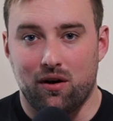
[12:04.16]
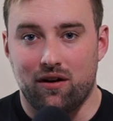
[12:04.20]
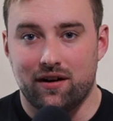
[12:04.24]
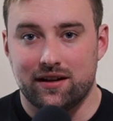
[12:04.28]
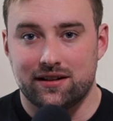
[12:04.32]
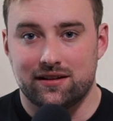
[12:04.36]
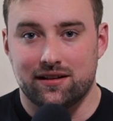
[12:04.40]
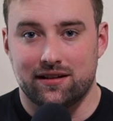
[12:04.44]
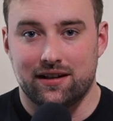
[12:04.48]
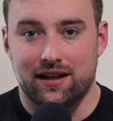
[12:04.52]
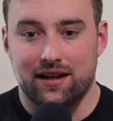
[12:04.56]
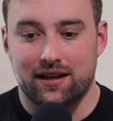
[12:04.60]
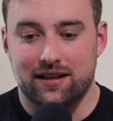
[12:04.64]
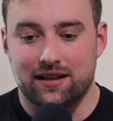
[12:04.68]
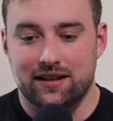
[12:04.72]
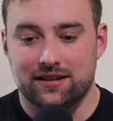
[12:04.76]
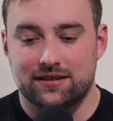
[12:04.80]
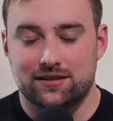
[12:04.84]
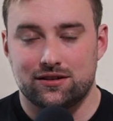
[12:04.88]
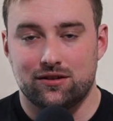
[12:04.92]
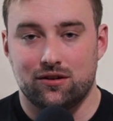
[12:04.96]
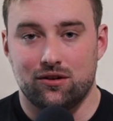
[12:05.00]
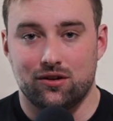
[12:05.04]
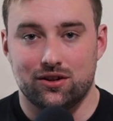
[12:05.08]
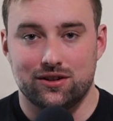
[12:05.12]
point, I think
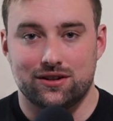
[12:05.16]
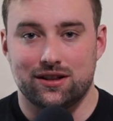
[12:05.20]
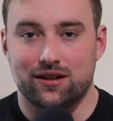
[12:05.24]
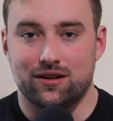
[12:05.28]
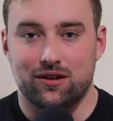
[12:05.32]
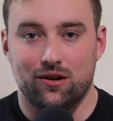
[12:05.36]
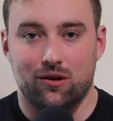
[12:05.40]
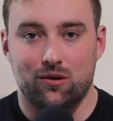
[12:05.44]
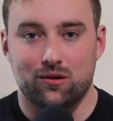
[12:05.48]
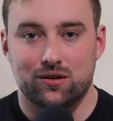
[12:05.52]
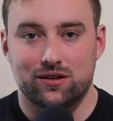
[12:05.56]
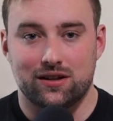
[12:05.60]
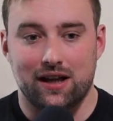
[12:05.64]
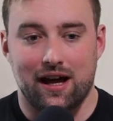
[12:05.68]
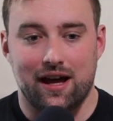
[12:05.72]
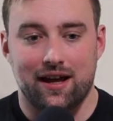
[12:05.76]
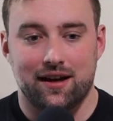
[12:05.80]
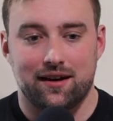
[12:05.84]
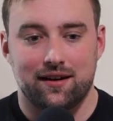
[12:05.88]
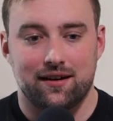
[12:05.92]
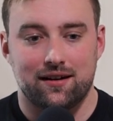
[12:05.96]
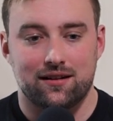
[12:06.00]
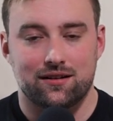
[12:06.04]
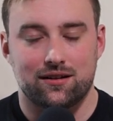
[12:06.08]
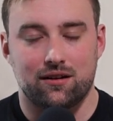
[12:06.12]
it's good to note
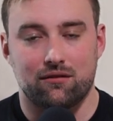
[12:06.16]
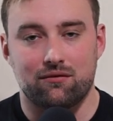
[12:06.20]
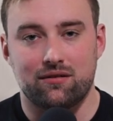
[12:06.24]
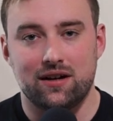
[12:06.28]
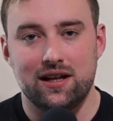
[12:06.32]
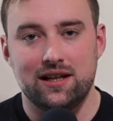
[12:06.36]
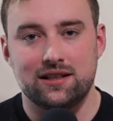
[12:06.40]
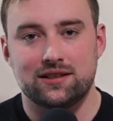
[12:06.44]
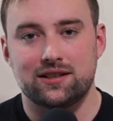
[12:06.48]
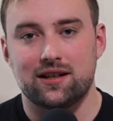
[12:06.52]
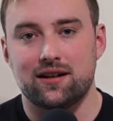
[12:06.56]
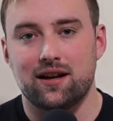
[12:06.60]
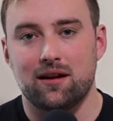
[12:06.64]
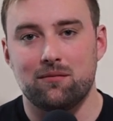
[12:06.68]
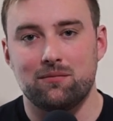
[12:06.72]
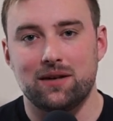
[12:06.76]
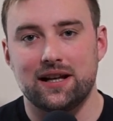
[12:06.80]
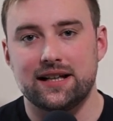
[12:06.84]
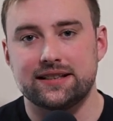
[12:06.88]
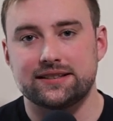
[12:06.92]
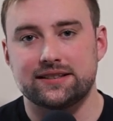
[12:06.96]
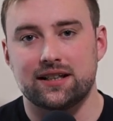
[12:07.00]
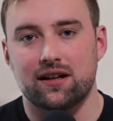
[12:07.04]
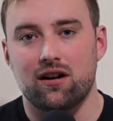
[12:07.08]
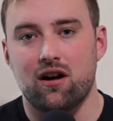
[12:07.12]
that the reason I'm
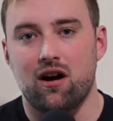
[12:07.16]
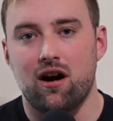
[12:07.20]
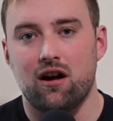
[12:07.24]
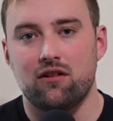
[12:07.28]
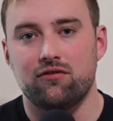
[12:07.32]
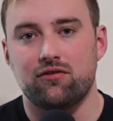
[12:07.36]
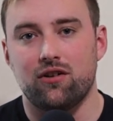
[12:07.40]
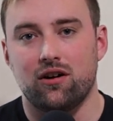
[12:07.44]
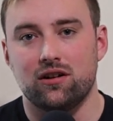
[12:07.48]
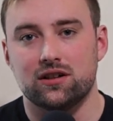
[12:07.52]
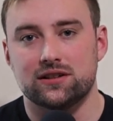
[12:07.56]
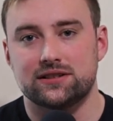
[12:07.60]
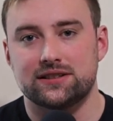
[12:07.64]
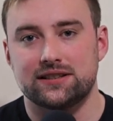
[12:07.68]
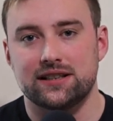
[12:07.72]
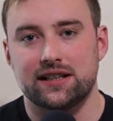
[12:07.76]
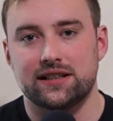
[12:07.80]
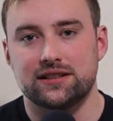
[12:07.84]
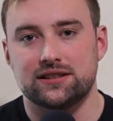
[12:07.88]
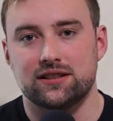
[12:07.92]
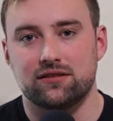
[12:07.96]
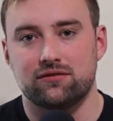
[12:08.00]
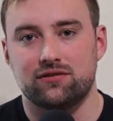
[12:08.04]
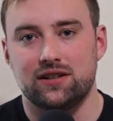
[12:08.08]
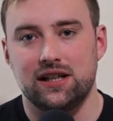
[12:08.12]
listing off all
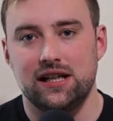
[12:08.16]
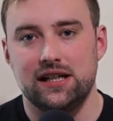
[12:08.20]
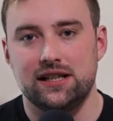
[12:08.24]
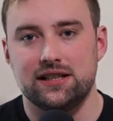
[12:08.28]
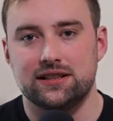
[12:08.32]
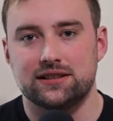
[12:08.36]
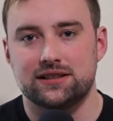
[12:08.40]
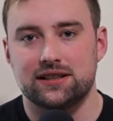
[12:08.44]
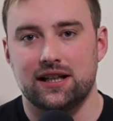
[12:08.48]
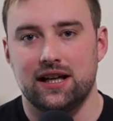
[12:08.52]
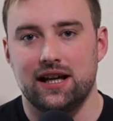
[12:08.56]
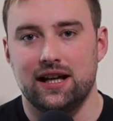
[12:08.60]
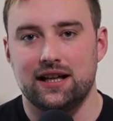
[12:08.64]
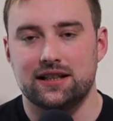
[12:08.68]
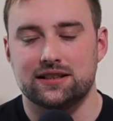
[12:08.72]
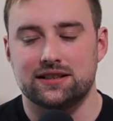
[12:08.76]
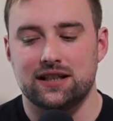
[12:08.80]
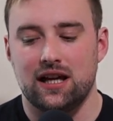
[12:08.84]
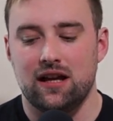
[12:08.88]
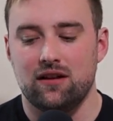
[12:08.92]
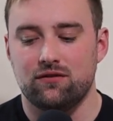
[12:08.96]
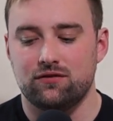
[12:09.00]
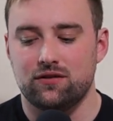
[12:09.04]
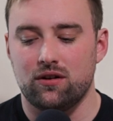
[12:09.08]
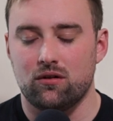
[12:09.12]
six of these
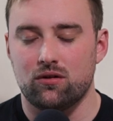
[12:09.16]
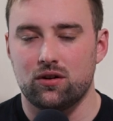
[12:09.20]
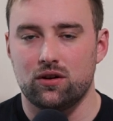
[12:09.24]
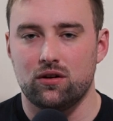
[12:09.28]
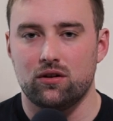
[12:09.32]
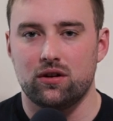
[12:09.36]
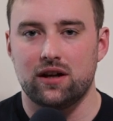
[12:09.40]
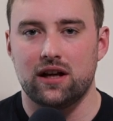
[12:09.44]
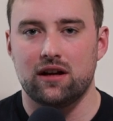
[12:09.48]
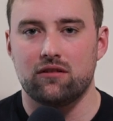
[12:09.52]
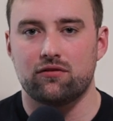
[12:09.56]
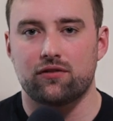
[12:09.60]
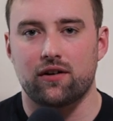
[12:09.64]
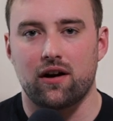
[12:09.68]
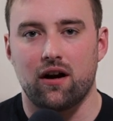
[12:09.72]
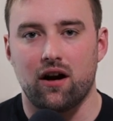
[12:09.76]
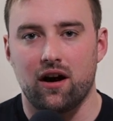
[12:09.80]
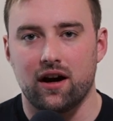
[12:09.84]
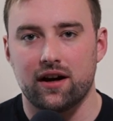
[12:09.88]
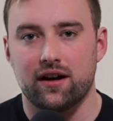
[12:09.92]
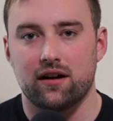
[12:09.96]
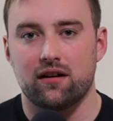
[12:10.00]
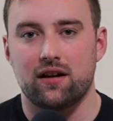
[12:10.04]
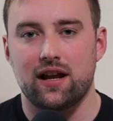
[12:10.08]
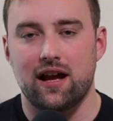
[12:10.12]
is if you're looking for
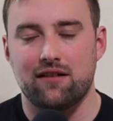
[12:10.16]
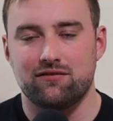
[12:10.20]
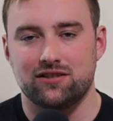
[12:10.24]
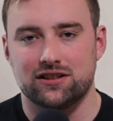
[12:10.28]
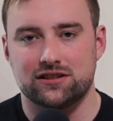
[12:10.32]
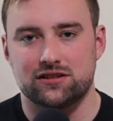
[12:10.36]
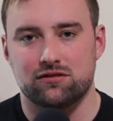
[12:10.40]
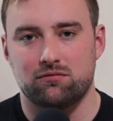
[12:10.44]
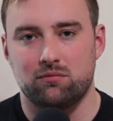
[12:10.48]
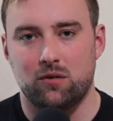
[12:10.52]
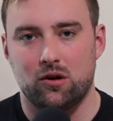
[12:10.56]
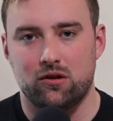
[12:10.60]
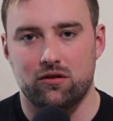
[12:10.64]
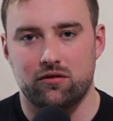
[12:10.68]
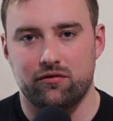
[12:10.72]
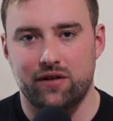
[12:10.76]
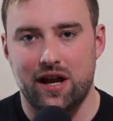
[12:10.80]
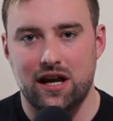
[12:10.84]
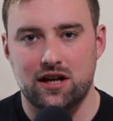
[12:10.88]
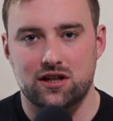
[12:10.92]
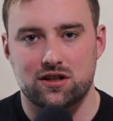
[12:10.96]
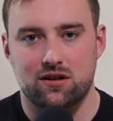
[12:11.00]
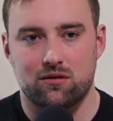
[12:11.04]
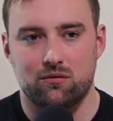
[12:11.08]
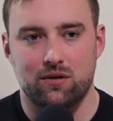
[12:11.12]
higher levels of
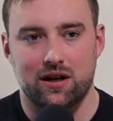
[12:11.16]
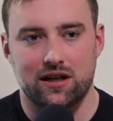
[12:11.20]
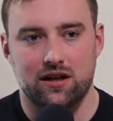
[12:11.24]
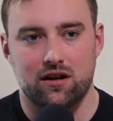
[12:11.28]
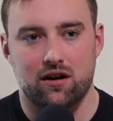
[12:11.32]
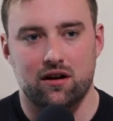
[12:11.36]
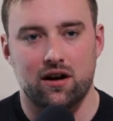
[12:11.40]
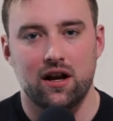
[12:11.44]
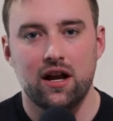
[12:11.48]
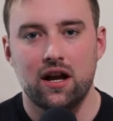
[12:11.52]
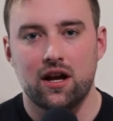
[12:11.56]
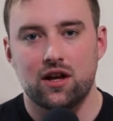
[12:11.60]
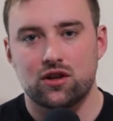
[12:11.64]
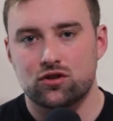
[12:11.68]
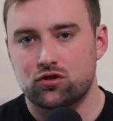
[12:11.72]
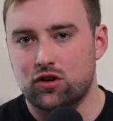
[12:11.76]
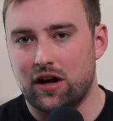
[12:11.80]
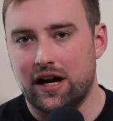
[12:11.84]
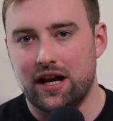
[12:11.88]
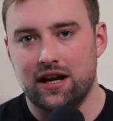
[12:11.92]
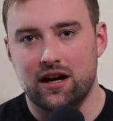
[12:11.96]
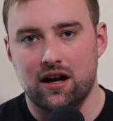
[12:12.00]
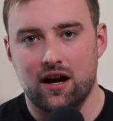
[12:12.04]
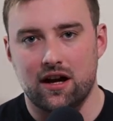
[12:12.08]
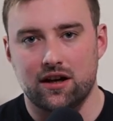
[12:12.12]
motivation when you're
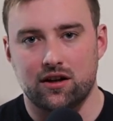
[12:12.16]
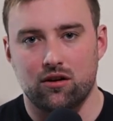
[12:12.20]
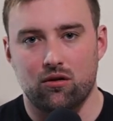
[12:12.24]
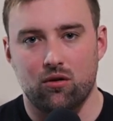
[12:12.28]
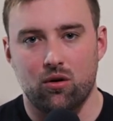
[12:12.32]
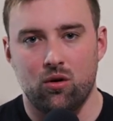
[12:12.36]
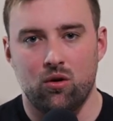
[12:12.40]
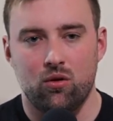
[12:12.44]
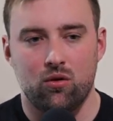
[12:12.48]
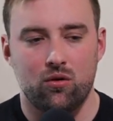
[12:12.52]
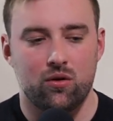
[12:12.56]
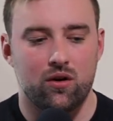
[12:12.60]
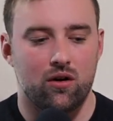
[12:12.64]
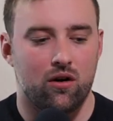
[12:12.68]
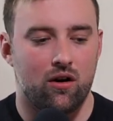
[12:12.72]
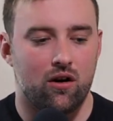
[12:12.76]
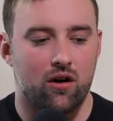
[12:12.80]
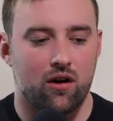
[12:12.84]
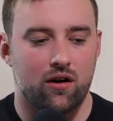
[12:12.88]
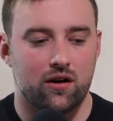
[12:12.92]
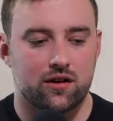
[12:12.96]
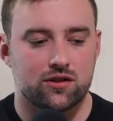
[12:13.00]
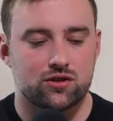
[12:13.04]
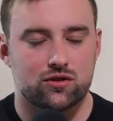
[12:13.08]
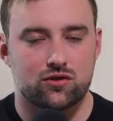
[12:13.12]
training on your own
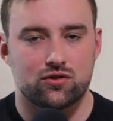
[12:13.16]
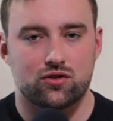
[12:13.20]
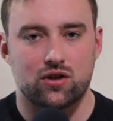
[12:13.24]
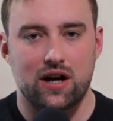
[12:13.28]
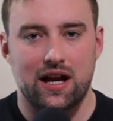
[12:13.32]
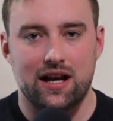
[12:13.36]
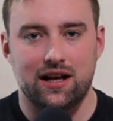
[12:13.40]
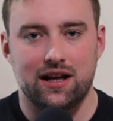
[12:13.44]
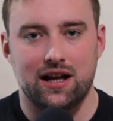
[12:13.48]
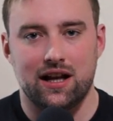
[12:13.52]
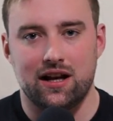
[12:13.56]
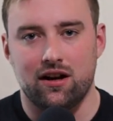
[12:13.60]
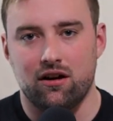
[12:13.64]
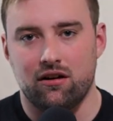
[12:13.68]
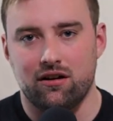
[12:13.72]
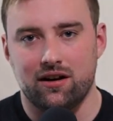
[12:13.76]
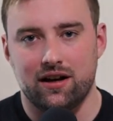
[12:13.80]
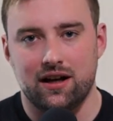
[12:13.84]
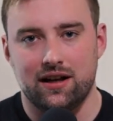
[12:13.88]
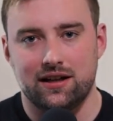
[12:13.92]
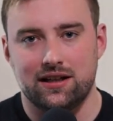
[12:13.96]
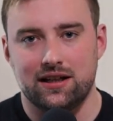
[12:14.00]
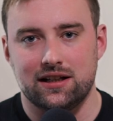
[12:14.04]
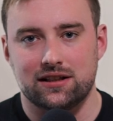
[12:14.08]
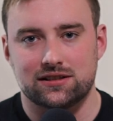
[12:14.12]
or training in
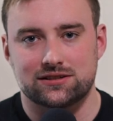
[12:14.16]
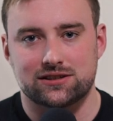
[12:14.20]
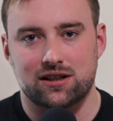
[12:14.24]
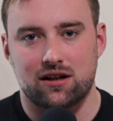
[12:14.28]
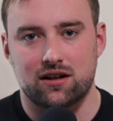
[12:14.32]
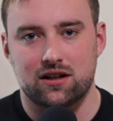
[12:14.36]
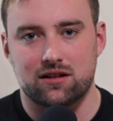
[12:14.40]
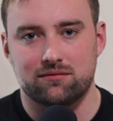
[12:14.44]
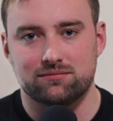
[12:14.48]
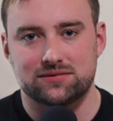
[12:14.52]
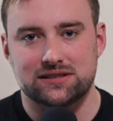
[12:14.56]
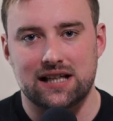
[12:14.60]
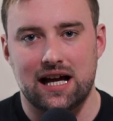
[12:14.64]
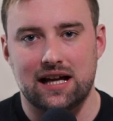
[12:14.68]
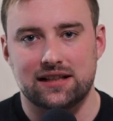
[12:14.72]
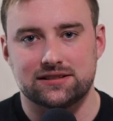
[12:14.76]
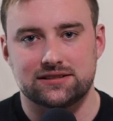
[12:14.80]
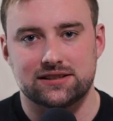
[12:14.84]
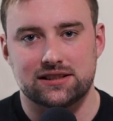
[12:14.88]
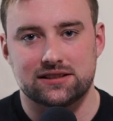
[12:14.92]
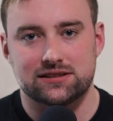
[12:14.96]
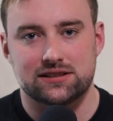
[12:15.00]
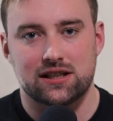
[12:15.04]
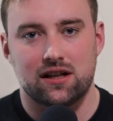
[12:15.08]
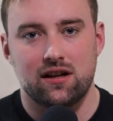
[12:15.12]
unideal
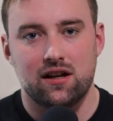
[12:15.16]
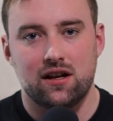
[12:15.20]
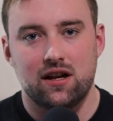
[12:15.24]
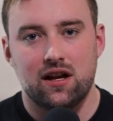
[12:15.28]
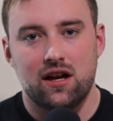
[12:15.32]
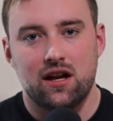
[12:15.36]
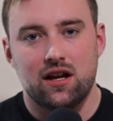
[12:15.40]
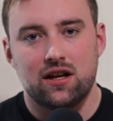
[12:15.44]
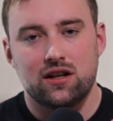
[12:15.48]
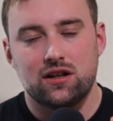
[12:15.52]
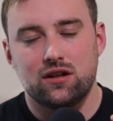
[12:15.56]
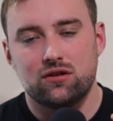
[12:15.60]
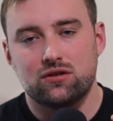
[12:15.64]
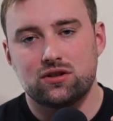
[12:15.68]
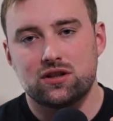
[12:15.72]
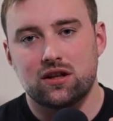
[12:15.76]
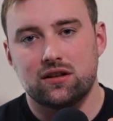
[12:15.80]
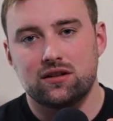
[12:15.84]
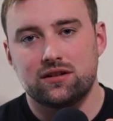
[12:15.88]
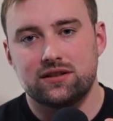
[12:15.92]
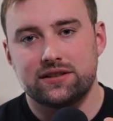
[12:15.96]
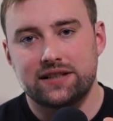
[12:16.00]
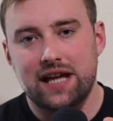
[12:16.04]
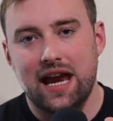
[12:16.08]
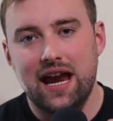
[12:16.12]
circumstances, you
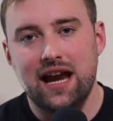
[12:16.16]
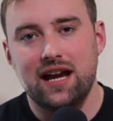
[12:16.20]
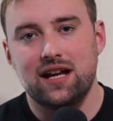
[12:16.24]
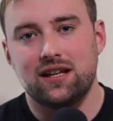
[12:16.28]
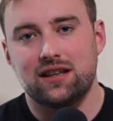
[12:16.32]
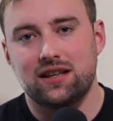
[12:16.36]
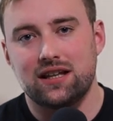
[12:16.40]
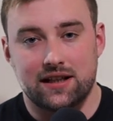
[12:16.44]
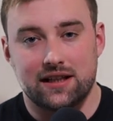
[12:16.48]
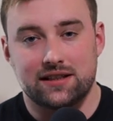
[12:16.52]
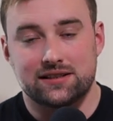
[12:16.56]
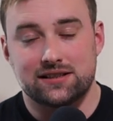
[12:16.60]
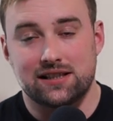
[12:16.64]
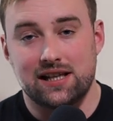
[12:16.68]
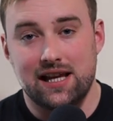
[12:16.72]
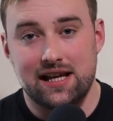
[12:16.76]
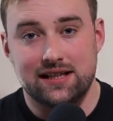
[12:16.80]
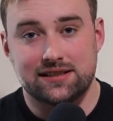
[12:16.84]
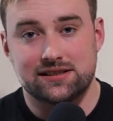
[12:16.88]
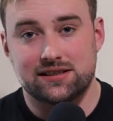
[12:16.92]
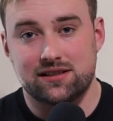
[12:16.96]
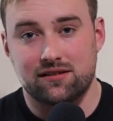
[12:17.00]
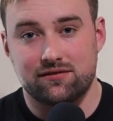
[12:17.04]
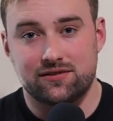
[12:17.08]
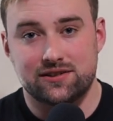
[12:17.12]
should take this
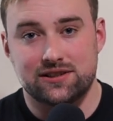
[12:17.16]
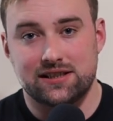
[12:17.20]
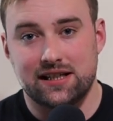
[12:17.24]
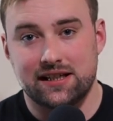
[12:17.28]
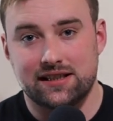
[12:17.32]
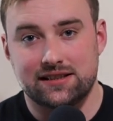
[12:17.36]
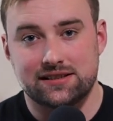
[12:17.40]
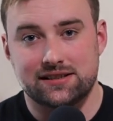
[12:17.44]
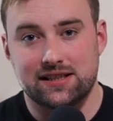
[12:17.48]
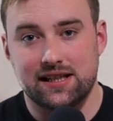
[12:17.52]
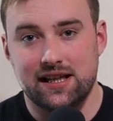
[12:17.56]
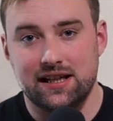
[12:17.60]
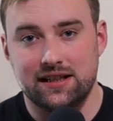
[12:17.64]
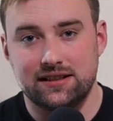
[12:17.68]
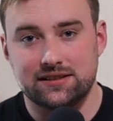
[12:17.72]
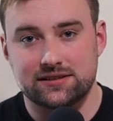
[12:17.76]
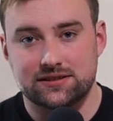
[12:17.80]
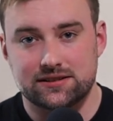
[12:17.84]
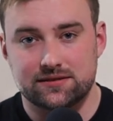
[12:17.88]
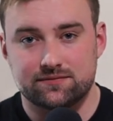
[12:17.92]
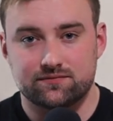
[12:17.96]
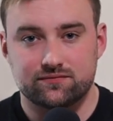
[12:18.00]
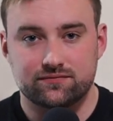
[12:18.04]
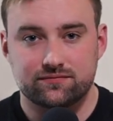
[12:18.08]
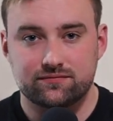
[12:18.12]
list of six
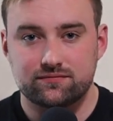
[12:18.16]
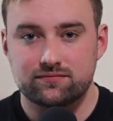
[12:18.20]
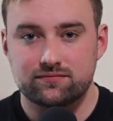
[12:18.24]
things